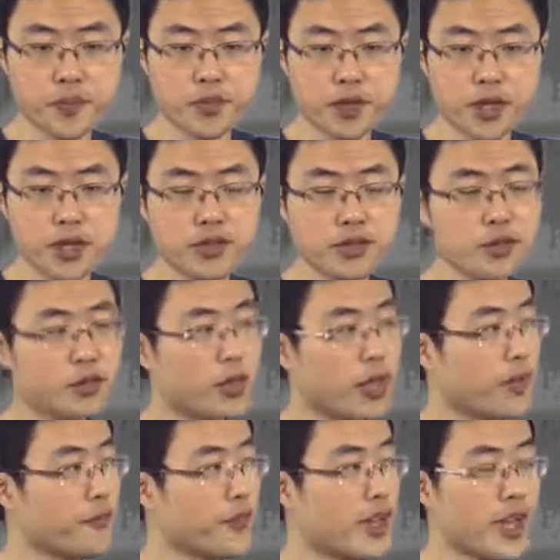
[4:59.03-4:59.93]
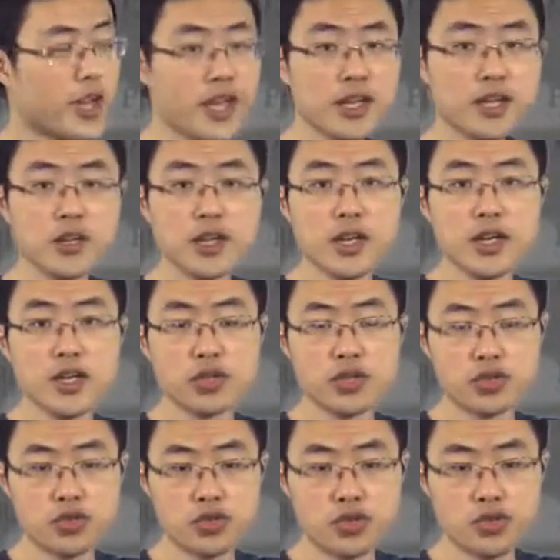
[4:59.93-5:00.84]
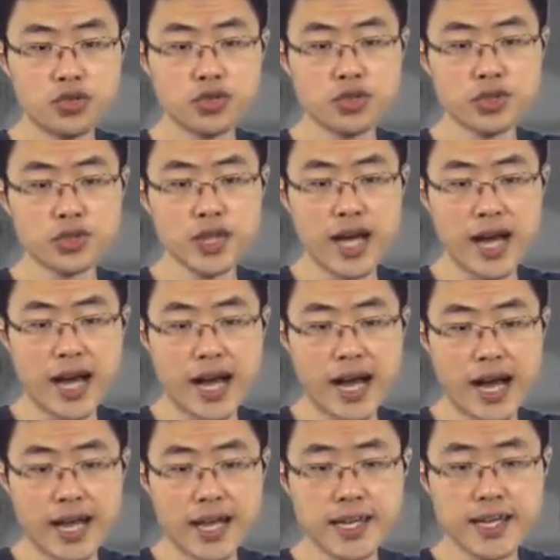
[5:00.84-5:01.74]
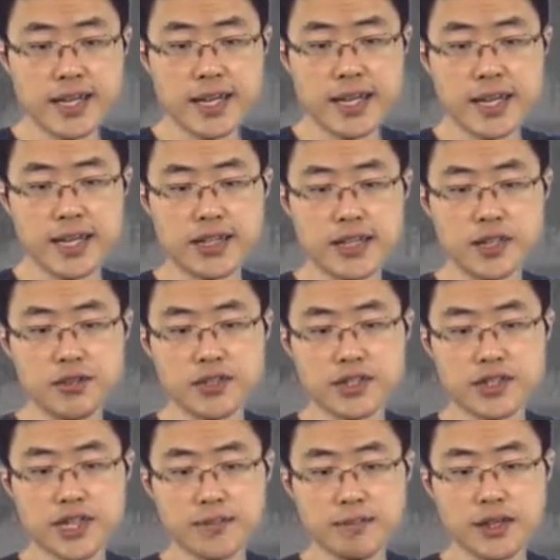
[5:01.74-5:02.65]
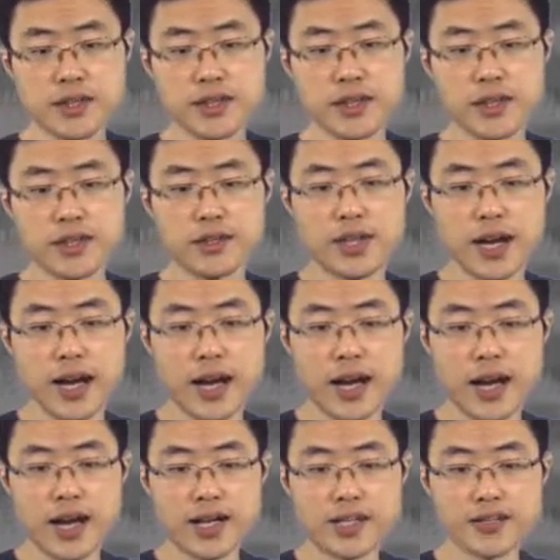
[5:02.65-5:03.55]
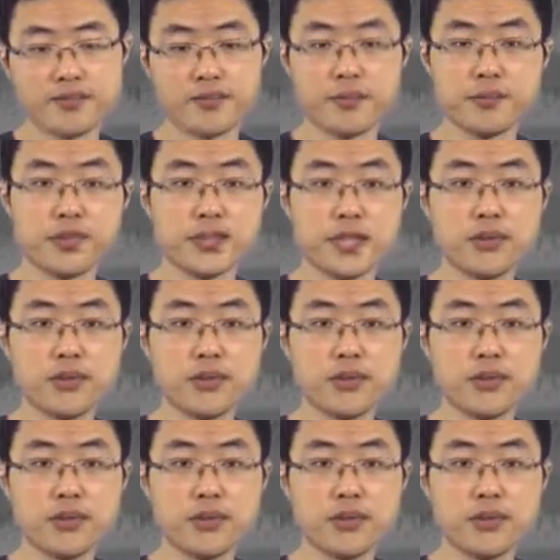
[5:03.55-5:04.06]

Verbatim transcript: Okay, so you have n and choose i, and then you're summing the i's from